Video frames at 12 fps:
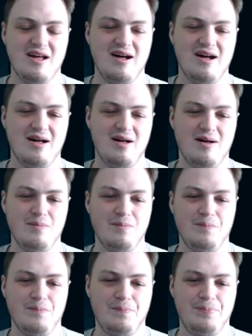
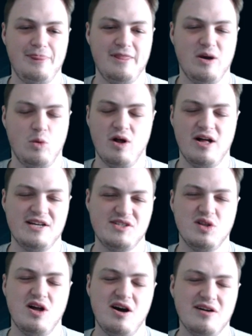Well,
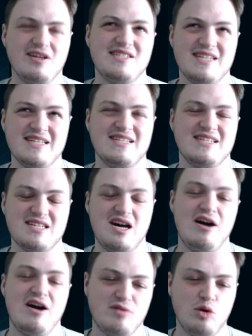as long as this is
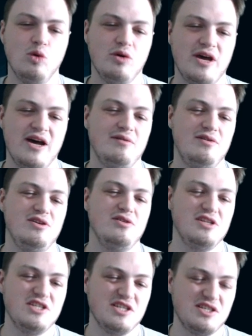off cooldown, you
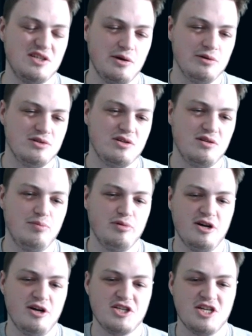can just go into the
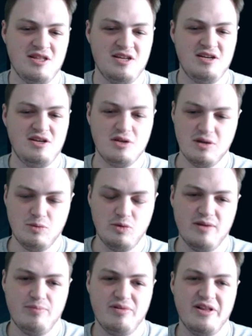brush and then you can
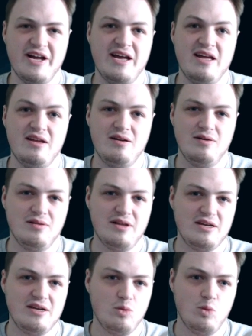reapply it
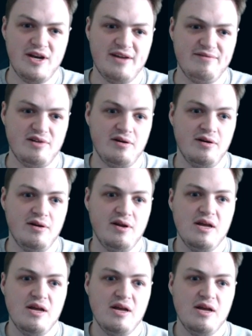like whenever.